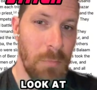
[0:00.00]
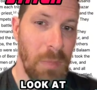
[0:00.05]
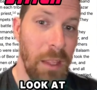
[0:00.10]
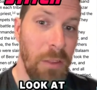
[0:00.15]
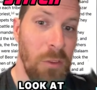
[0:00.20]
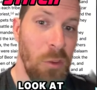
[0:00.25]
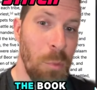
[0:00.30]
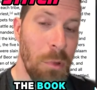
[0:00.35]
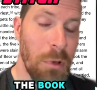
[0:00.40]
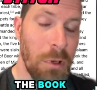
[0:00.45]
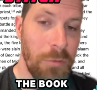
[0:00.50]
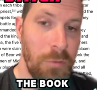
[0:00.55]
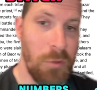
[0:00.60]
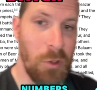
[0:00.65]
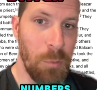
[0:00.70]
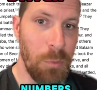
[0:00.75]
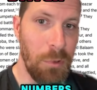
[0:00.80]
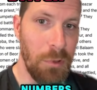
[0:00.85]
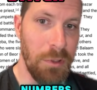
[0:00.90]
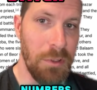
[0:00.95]
In the book of
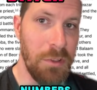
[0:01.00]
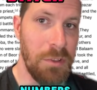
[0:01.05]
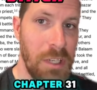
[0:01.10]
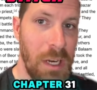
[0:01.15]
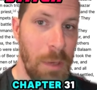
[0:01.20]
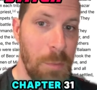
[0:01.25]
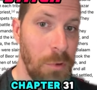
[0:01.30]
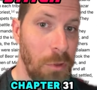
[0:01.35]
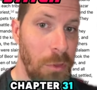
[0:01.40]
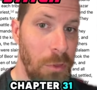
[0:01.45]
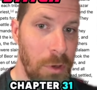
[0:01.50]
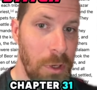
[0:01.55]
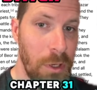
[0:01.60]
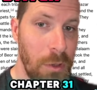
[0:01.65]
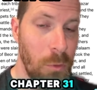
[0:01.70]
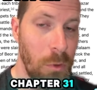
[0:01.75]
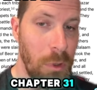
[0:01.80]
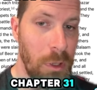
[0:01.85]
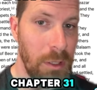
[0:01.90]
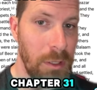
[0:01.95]
Numbers, chapter
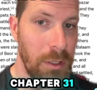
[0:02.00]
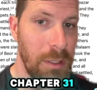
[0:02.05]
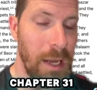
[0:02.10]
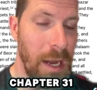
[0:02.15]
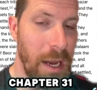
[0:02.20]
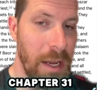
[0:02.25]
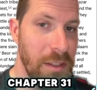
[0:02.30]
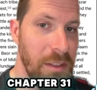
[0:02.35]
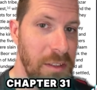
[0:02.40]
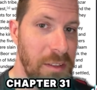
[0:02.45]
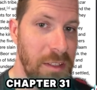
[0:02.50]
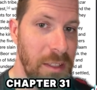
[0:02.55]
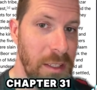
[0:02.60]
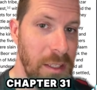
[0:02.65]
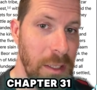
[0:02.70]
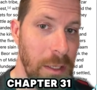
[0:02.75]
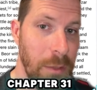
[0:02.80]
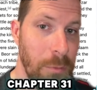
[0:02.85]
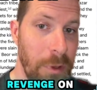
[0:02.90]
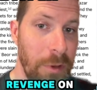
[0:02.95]
31, God is
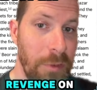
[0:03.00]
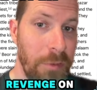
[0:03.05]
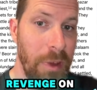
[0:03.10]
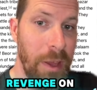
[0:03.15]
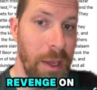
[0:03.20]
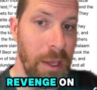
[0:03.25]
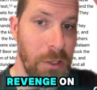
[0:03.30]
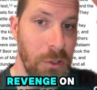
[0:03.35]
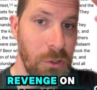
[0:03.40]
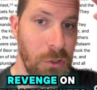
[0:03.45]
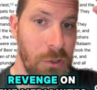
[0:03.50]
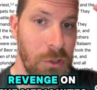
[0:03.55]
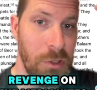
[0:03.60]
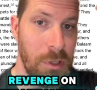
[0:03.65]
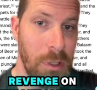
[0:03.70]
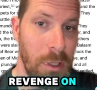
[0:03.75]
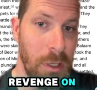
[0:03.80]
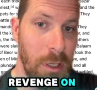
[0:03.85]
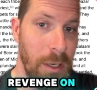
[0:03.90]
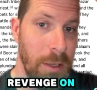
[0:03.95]
seeking revenge
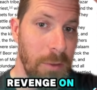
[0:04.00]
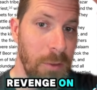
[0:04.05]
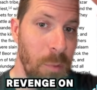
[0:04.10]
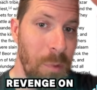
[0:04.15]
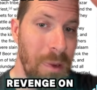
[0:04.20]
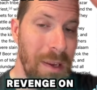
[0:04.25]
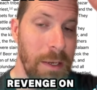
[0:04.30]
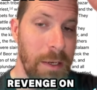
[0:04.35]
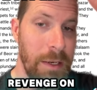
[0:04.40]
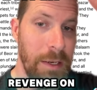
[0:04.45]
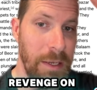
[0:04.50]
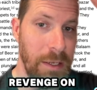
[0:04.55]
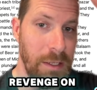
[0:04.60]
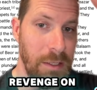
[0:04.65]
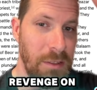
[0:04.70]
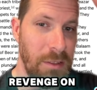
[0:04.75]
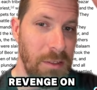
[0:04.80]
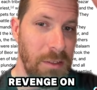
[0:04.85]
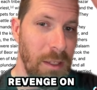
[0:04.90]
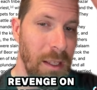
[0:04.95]
on the
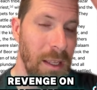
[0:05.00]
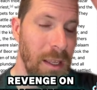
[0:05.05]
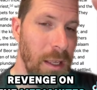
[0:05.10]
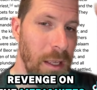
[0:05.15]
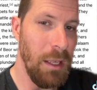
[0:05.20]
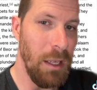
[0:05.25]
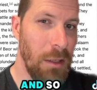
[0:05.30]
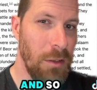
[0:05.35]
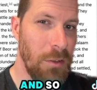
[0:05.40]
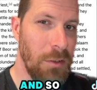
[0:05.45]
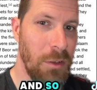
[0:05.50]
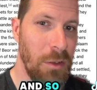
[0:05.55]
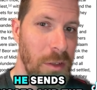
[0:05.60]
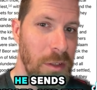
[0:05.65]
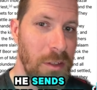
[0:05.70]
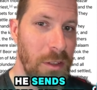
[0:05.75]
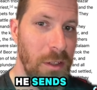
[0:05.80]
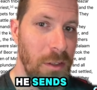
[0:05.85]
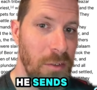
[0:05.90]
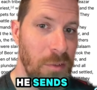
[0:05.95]
Midianites. And so he
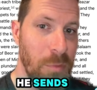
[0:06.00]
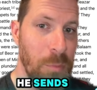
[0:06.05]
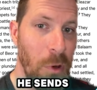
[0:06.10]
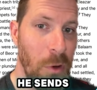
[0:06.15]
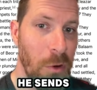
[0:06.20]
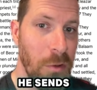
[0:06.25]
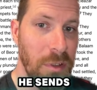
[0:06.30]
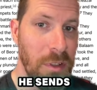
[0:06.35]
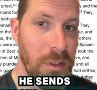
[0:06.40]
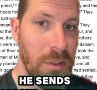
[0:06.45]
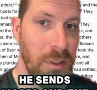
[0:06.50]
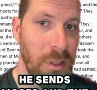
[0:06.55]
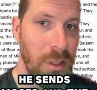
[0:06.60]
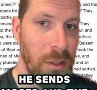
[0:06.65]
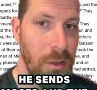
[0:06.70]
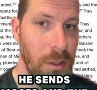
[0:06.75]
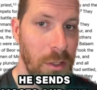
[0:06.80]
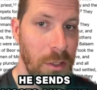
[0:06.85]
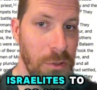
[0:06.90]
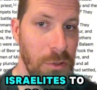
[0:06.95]
sends Moses and
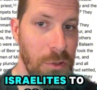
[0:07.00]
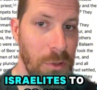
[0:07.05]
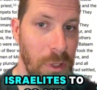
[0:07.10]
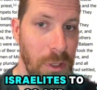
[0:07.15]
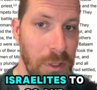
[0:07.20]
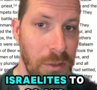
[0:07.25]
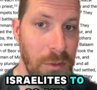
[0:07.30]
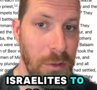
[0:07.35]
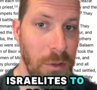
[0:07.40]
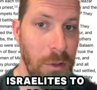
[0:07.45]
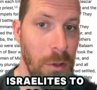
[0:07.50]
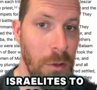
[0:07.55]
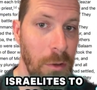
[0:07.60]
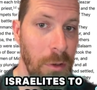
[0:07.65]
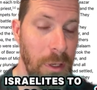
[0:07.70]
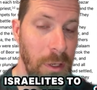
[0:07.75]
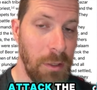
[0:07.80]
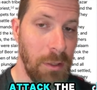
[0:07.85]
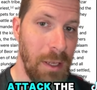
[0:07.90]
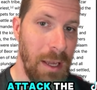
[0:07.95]
the Israelites to go and
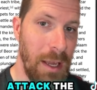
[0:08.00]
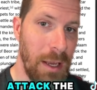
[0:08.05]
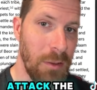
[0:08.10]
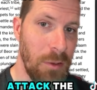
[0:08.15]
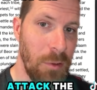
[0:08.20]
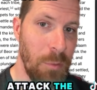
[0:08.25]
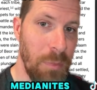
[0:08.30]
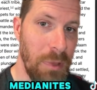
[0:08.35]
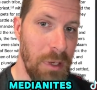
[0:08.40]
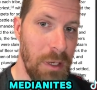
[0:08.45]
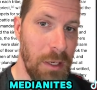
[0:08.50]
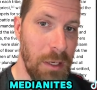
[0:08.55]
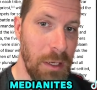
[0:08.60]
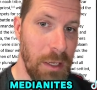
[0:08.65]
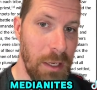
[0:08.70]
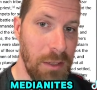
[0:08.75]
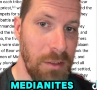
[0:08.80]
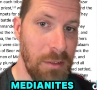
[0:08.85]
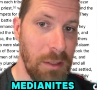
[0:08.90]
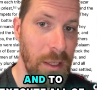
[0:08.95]
attack the
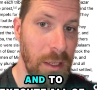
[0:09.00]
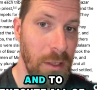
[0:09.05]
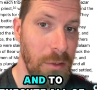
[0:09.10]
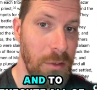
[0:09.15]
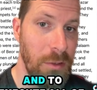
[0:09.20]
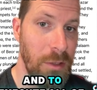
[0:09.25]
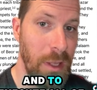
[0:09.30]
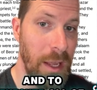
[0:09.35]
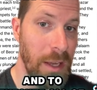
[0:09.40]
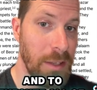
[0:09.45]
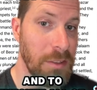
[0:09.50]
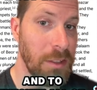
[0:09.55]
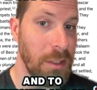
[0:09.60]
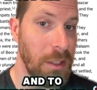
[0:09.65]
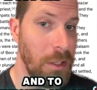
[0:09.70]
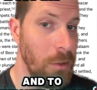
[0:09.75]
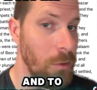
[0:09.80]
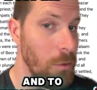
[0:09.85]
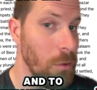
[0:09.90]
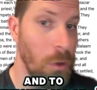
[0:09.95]
Midianites and to
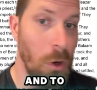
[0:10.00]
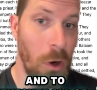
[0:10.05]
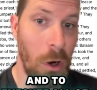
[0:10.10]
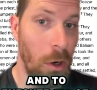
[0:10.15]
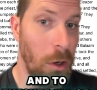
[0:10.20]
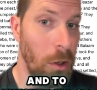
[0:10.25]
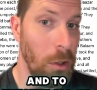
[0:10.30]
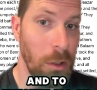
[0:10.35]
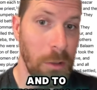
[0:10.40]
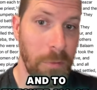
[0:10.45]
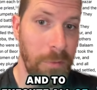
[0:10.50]
execute all of